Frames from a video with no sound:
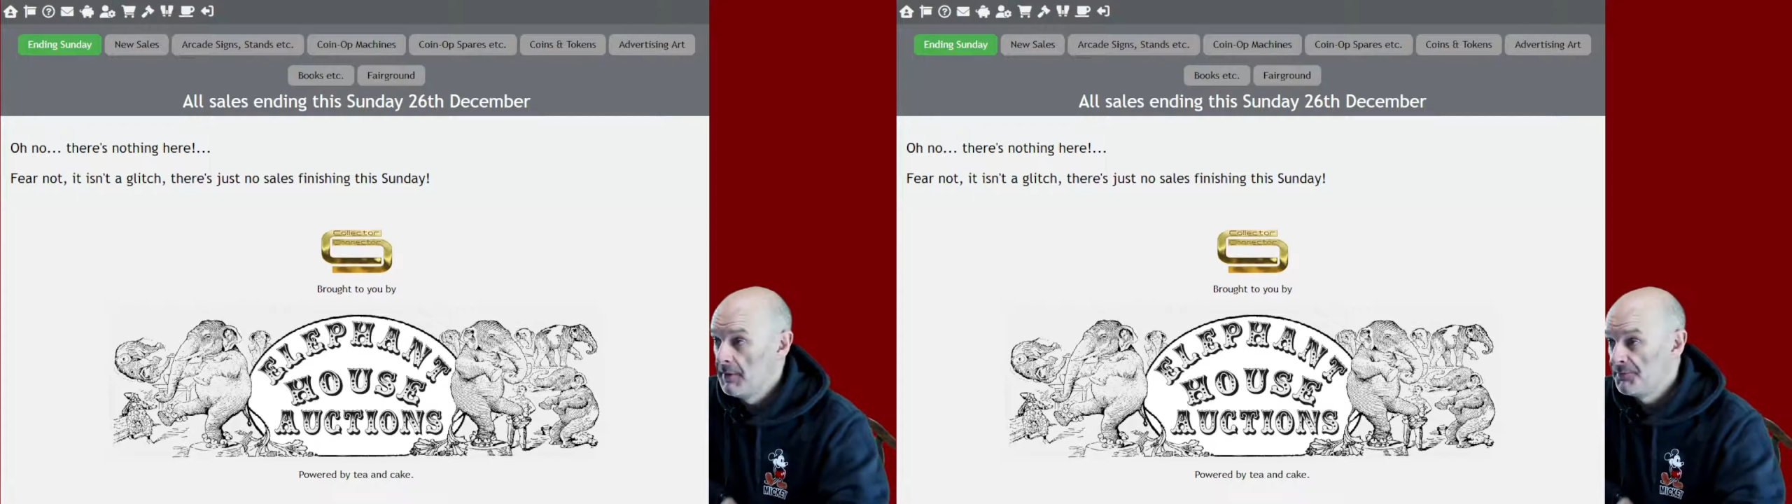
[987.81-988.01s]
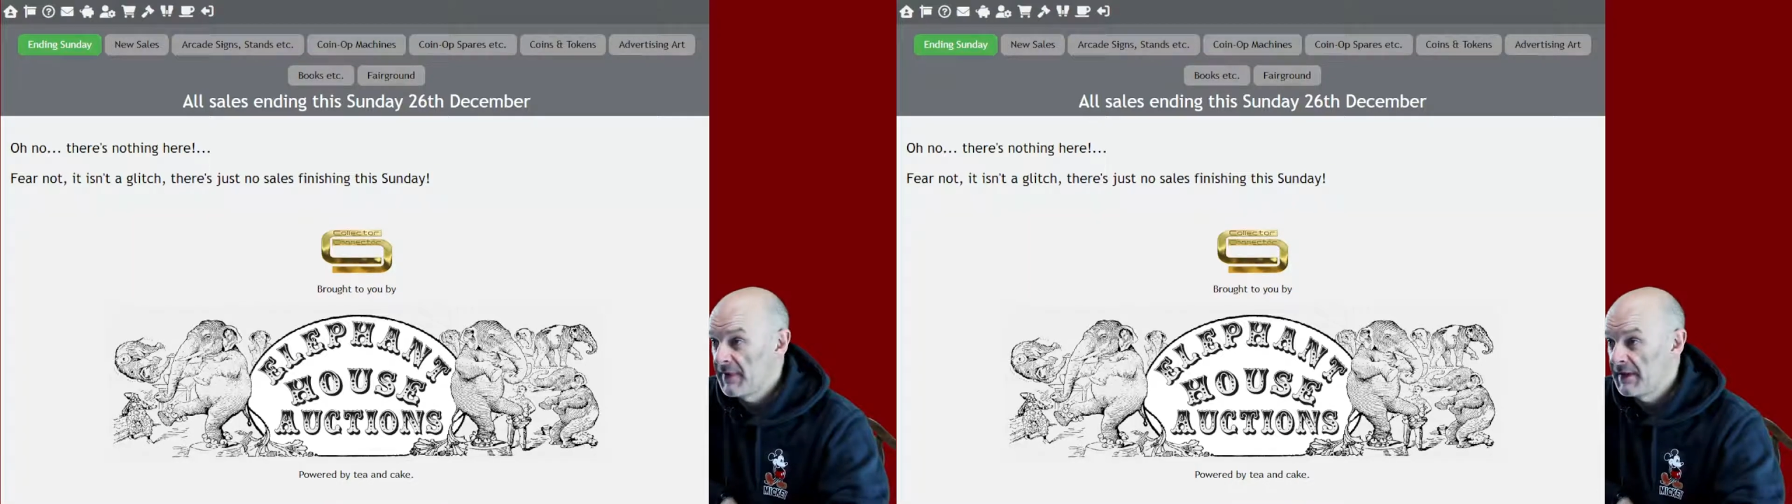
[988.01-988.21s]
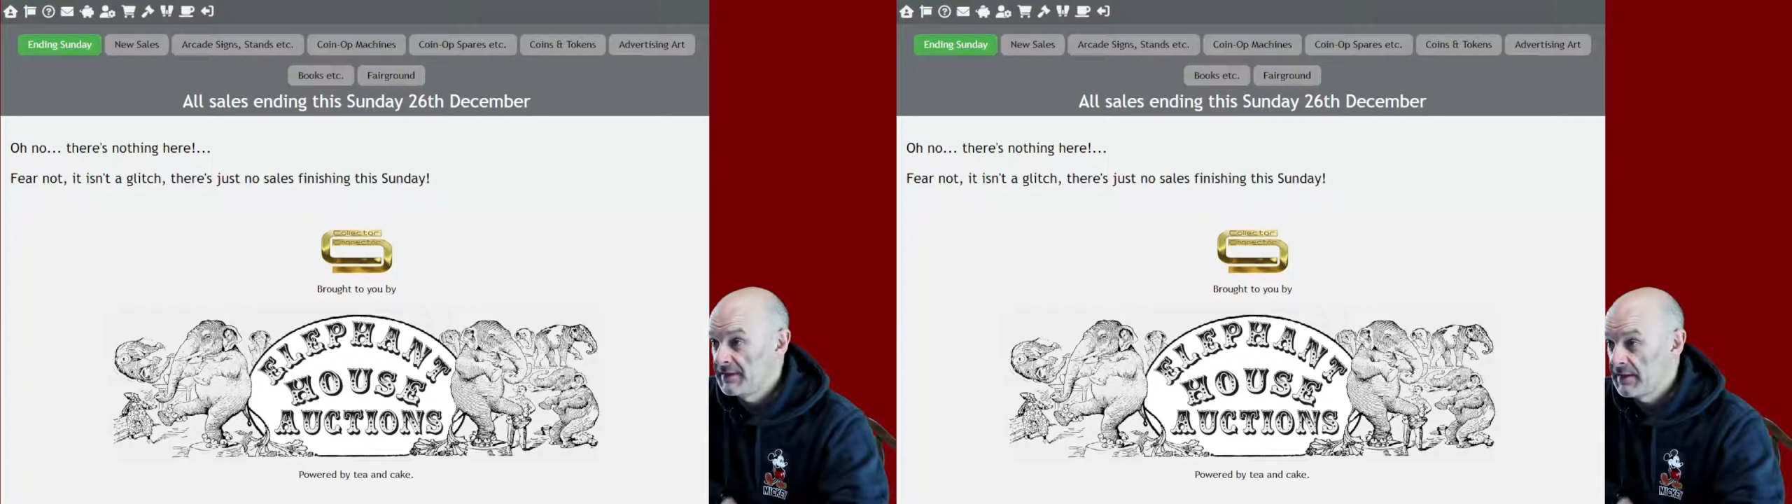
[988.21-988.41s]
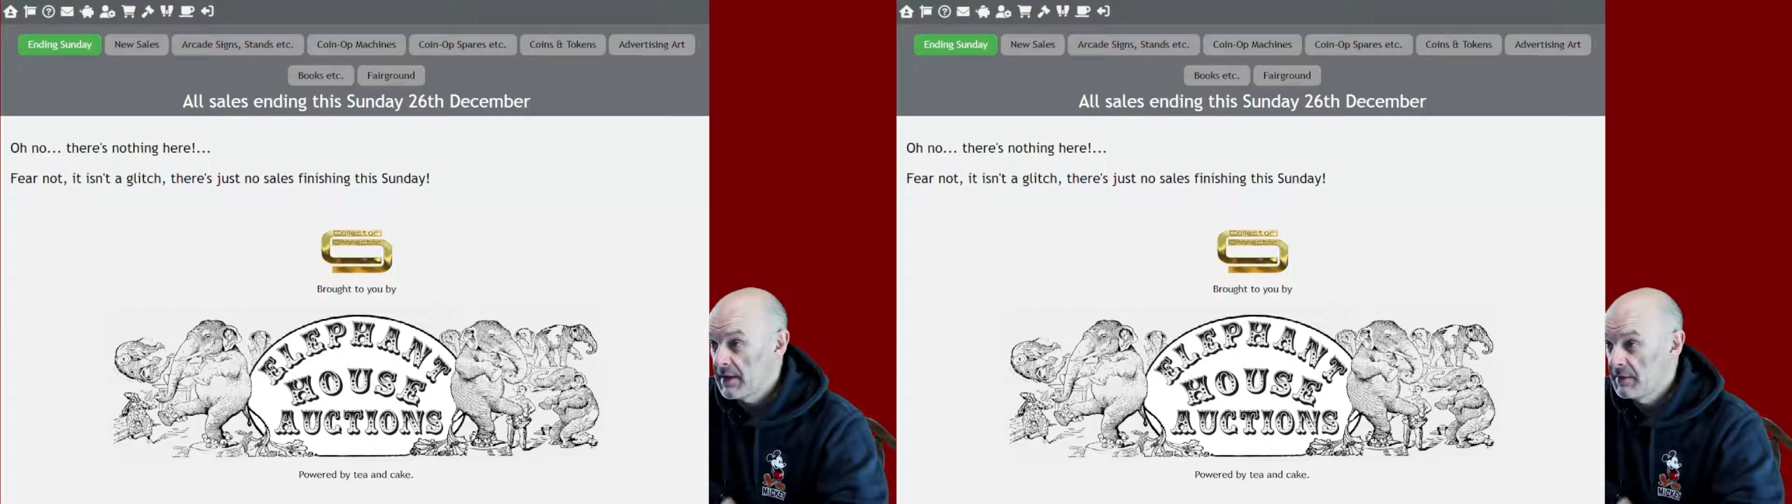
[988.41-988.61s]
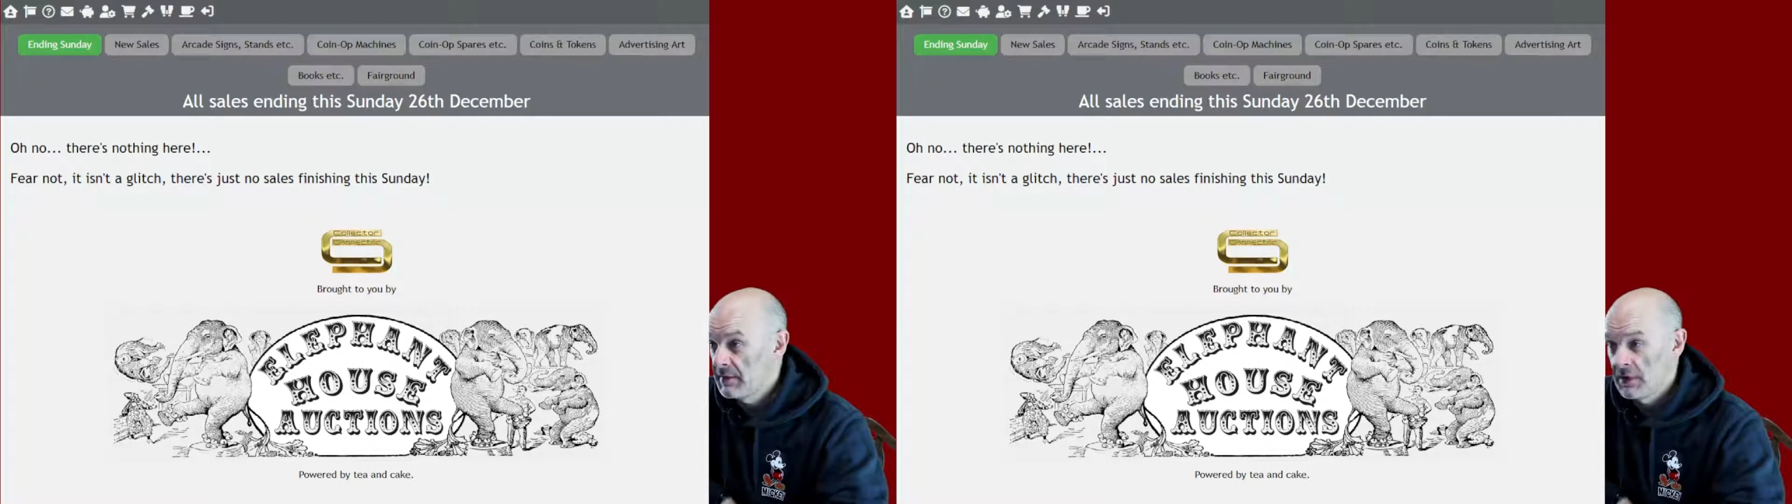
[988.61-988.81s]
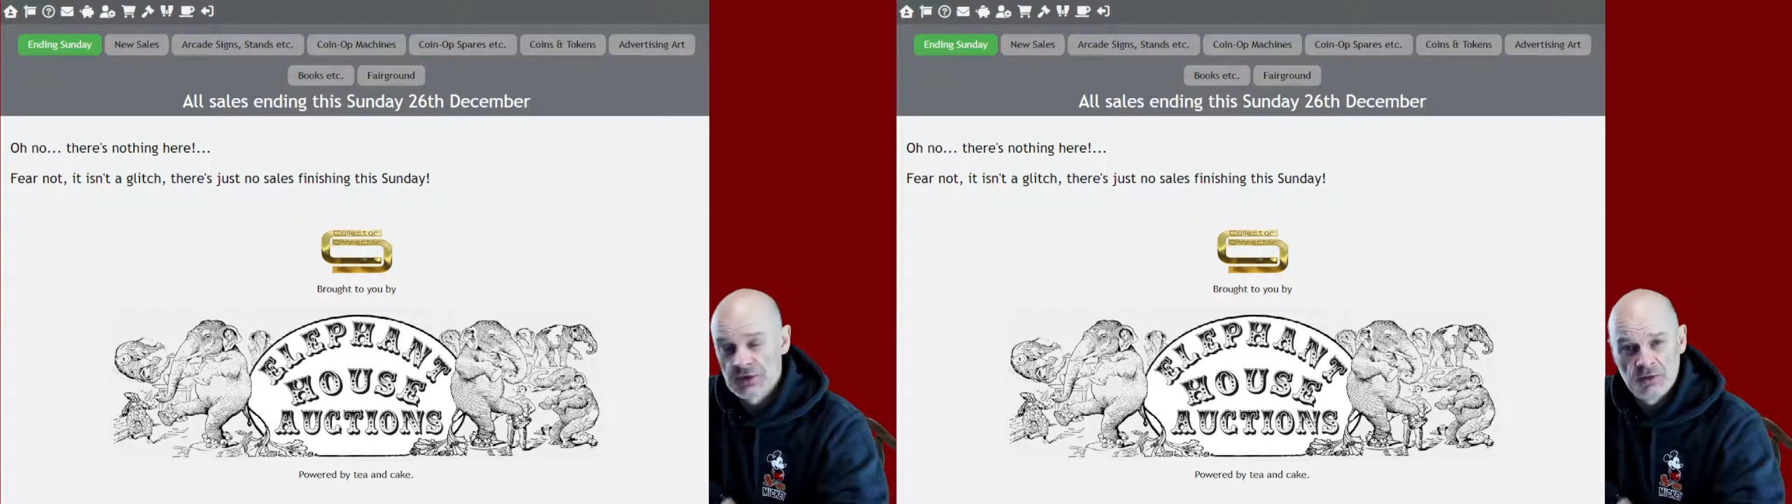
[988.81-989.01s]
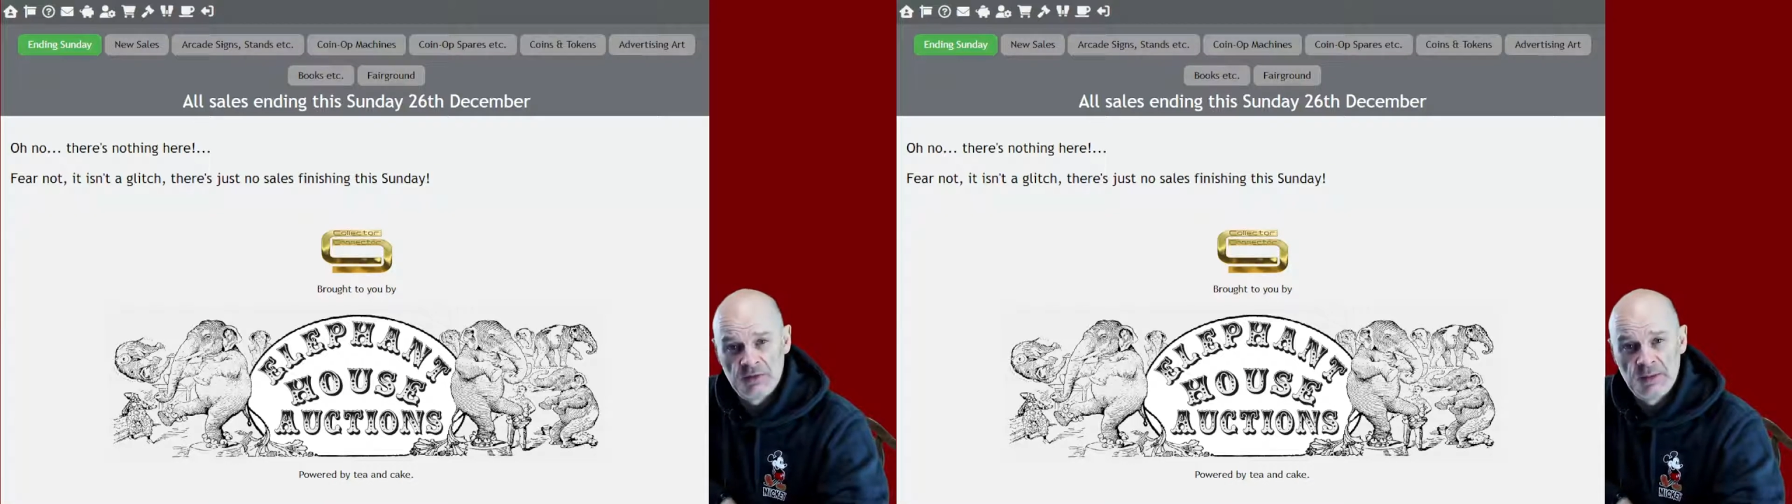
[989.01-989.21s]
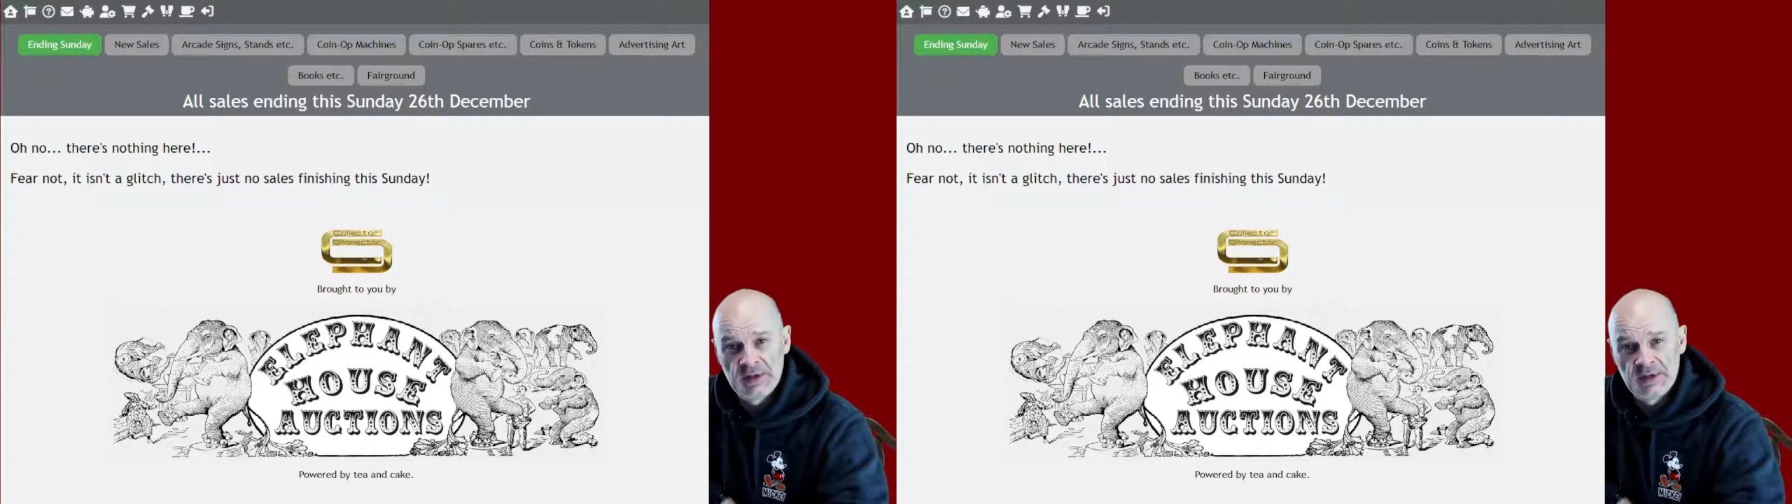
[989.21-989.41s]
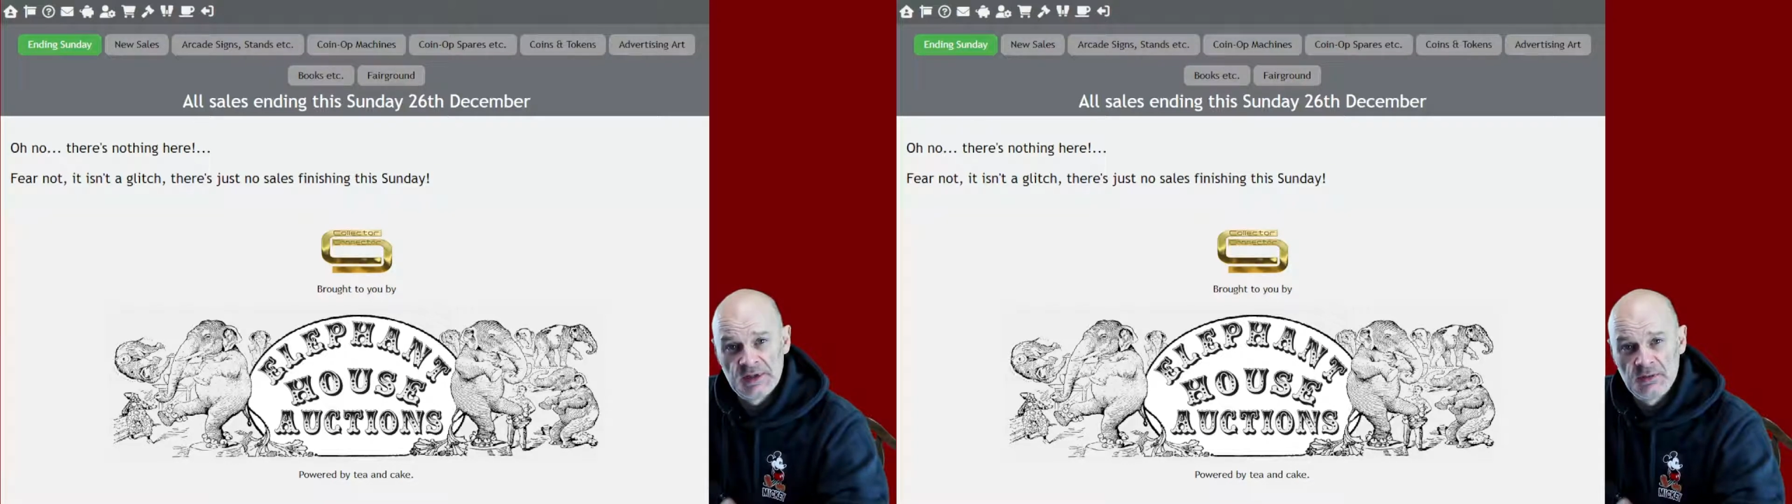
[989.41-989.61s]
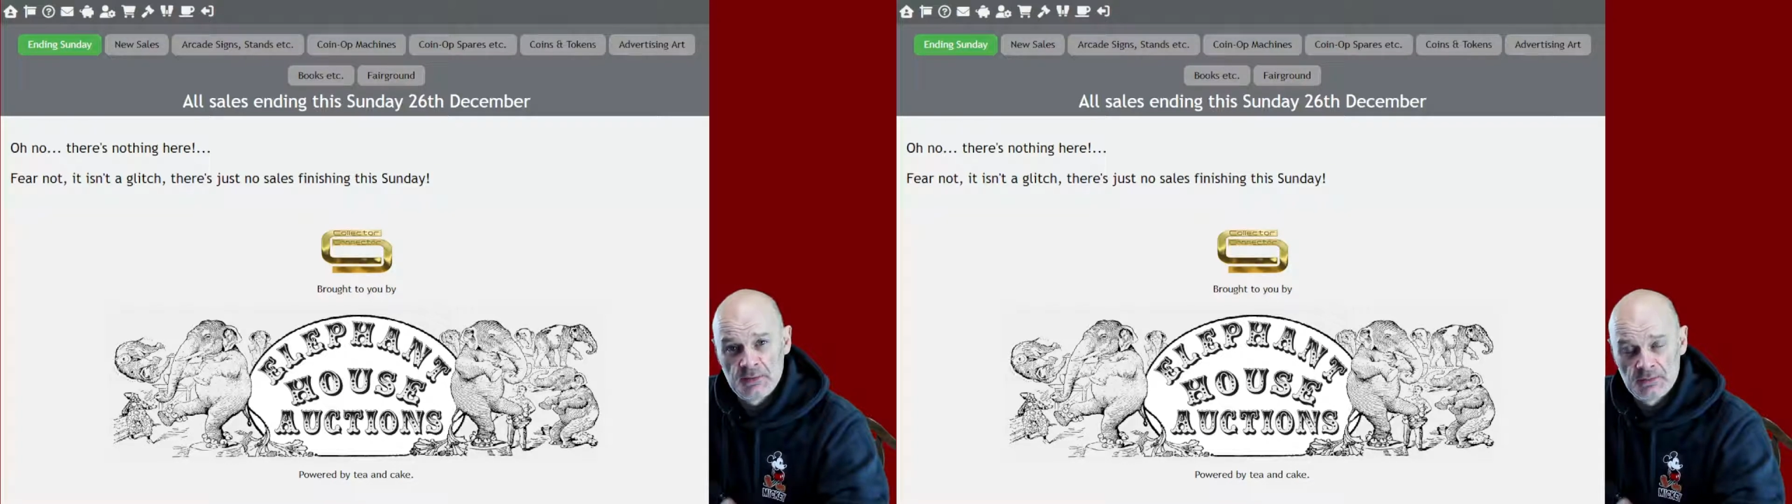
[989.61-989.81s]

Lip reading: That didn't happen. I just got really busy with that